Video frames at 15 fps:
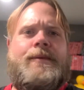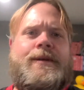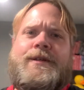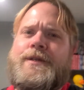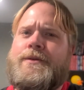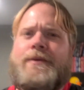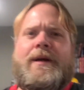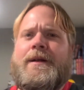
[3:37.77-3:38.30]

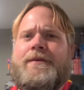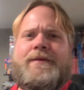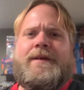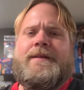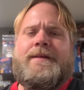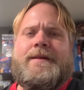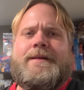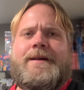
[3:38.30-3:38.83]
straight or
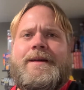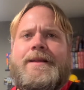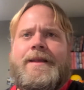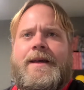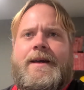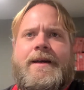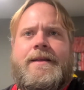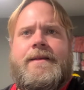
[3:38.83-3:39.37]
anything like
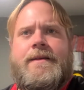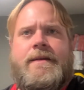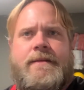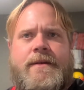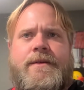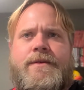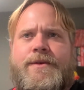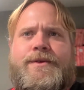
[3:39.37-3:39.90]
that.
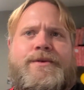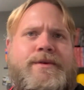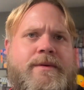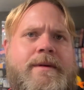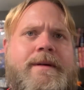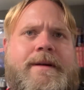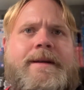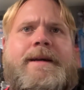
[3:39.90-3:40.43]
They're a little
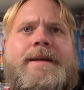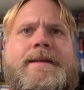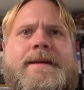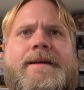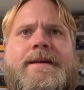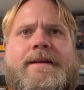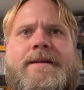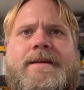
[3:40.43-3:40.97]
crooked, I
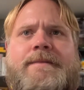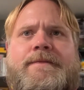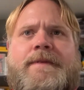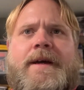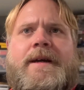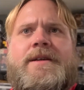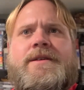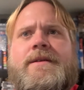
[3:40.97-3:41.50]
think, in some
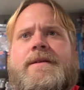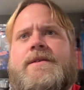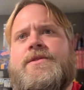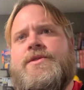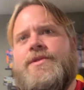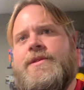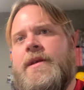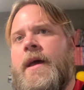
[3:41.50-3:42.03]
fashion. It's
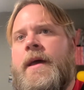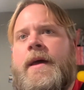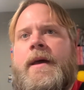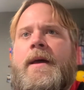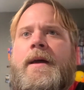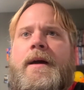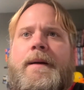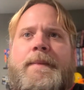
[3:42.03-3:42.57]
just
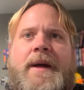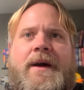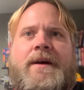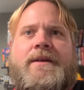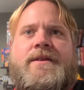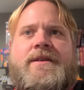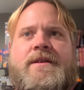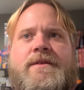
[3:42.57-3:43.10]
a
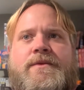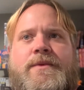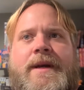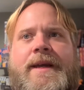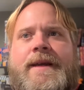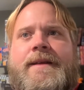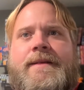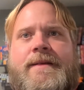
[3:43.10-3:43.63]
balance and a
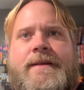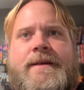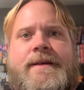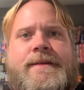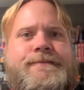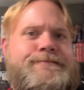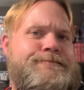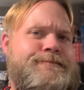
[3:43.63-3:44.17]
weight, and,
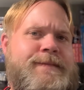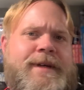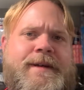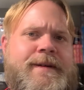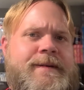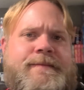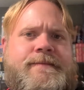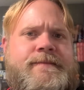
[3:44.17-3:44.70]
you know,